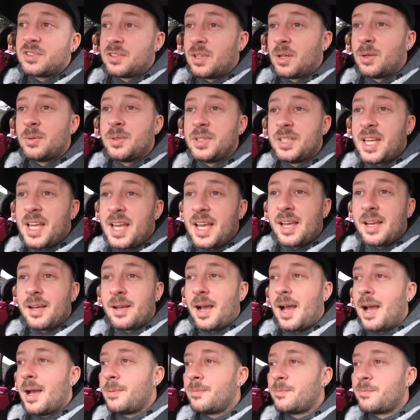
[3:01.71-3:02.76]
so yeah,
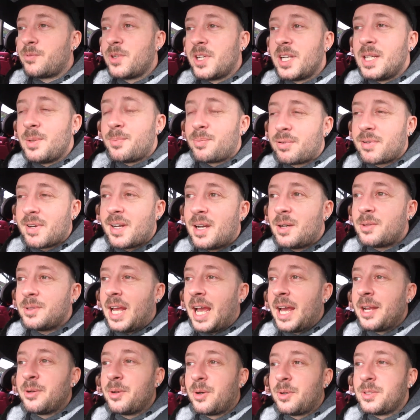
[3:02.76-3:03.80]
I'm really proud
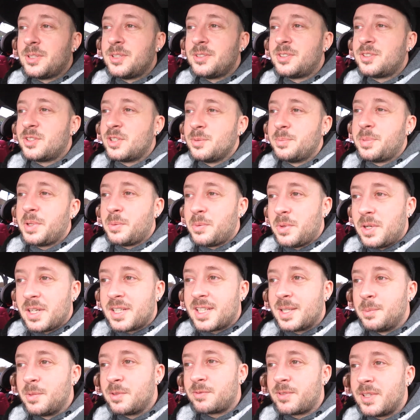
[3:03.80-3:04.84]
and honoured to be
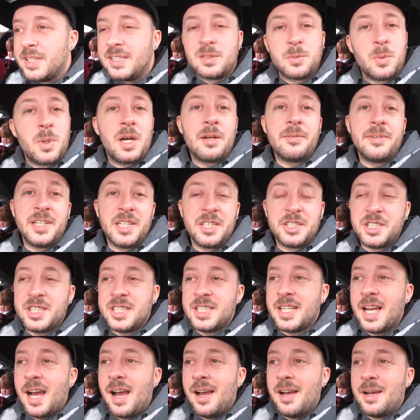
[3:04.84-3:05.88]
working with Razor Wire
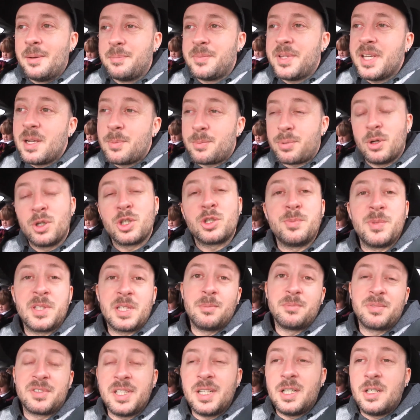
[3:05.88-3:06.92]
Energy. Um, they approached me
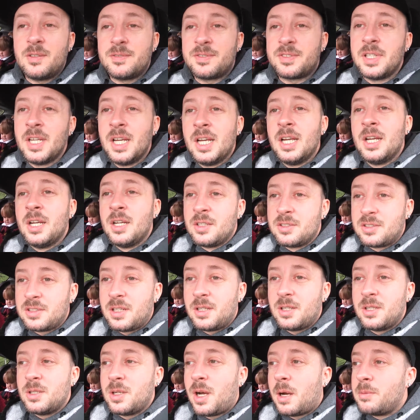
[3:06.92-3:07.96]
themselves,
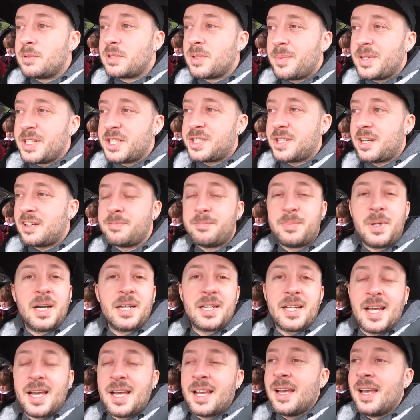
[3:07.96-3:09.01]
so I was a bit chuffed by
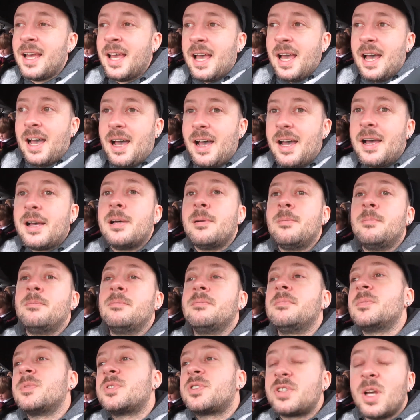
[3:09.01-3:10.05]
that.
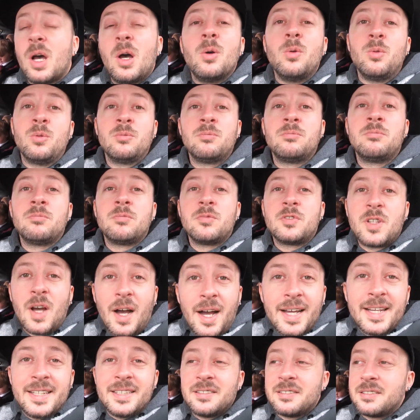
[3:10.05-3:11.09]
Um, so
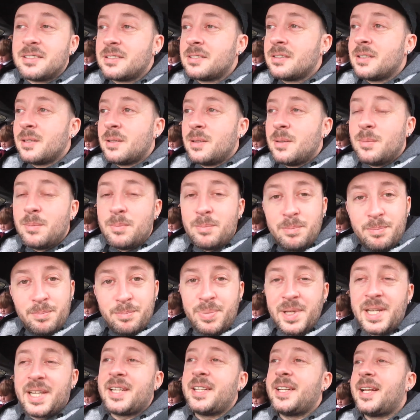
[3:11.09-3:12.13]
guys,
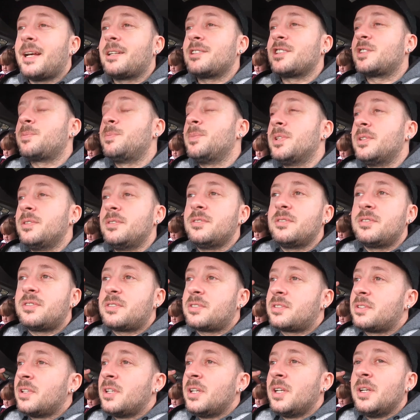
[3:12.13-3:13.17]
big
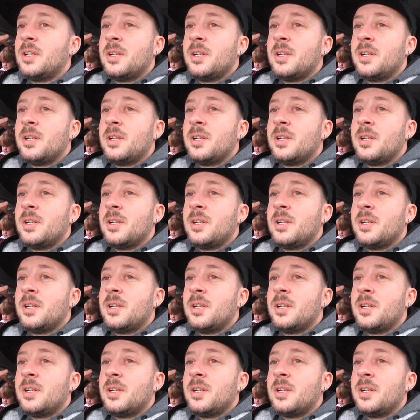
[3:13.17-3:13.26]
announcements,